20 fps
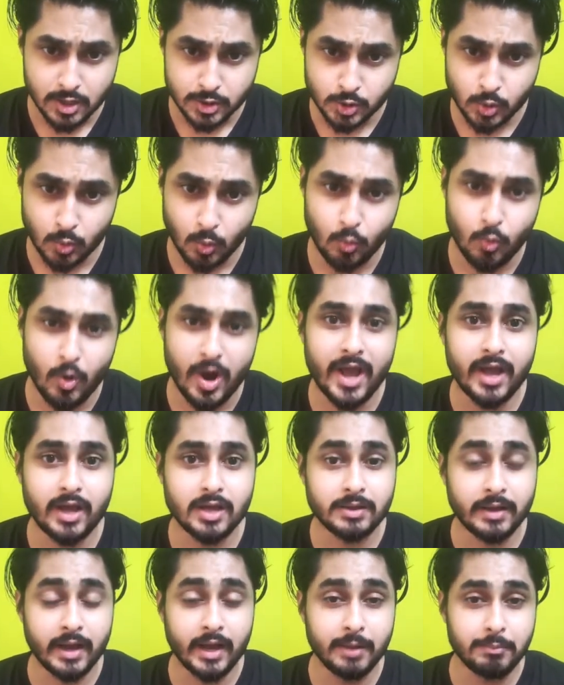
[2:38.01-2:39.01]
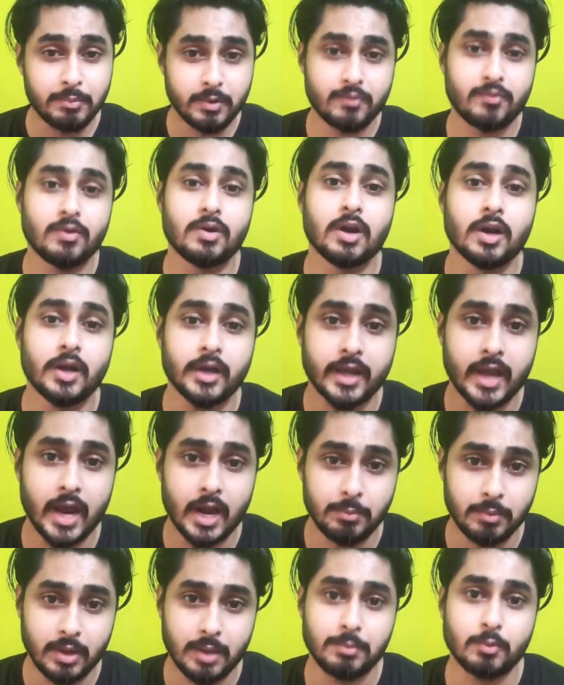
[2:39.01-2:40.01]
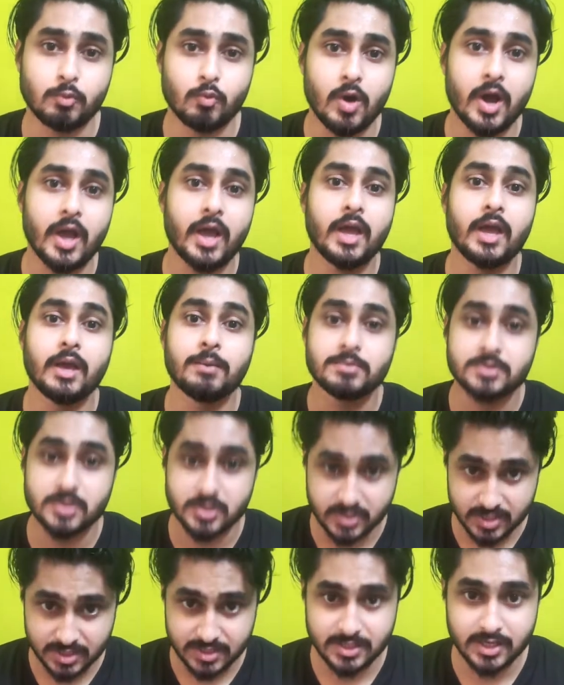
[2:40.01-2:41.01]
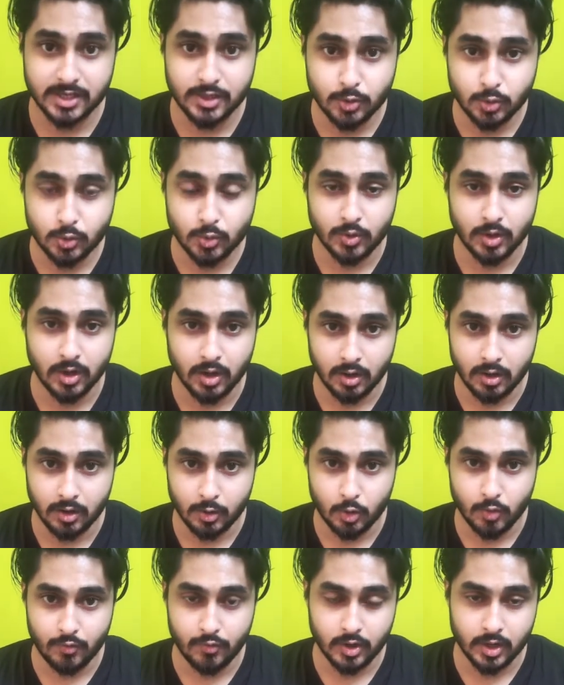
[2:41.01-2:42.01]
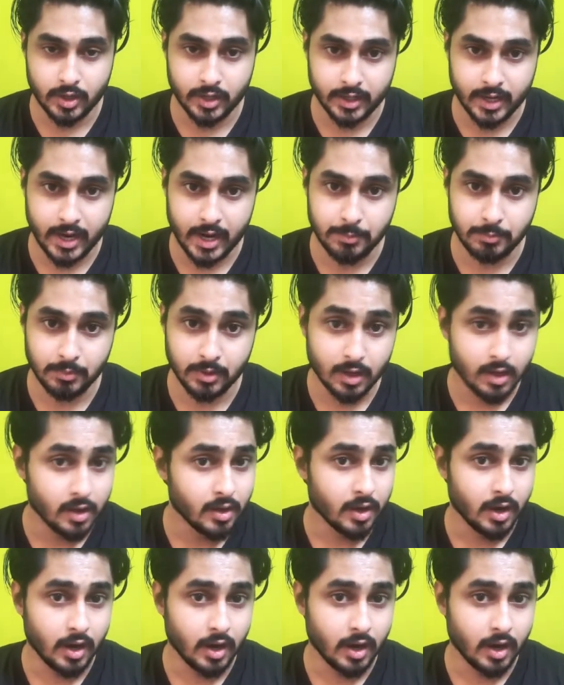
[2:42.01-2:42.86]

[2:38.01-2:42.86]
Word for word: So why I prefer an academy, why I am suggesting you to go for an academy,